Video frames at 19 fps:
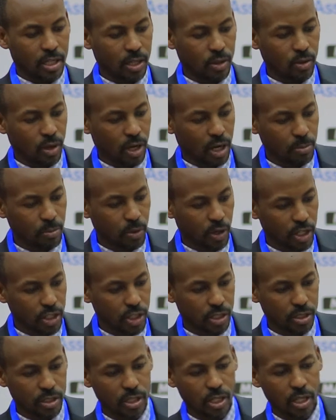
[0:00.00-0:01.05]

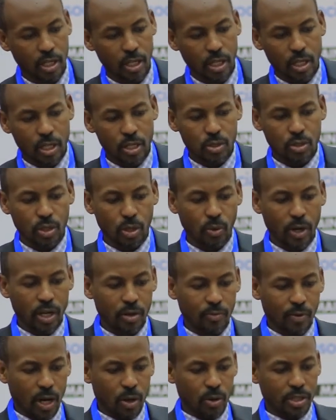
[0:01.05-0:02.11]
collaborations. So when
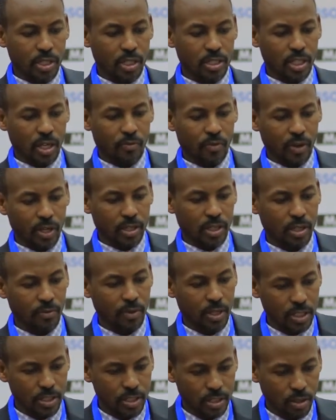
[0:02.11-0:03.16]
evaluating the
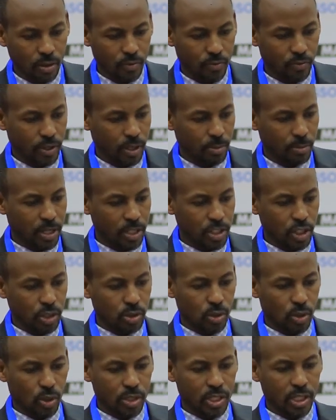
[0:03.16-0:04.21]
effectiveness of emerging
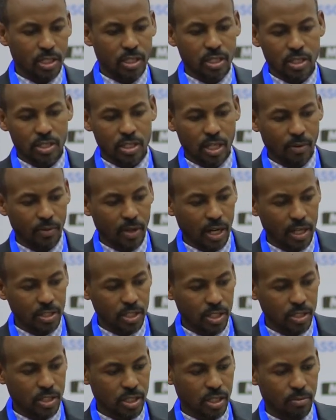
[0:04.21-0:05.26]
zoonotic disease surveillance
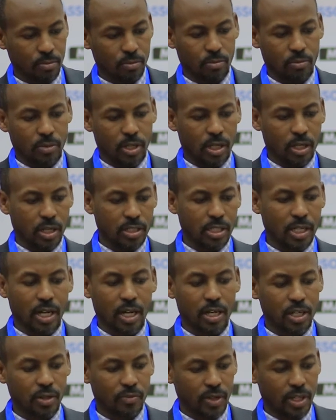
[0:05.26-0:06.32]
system, there are
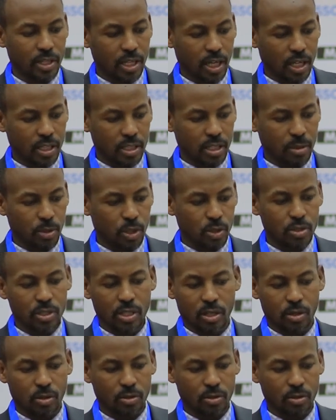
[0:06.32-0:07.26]
different attributes,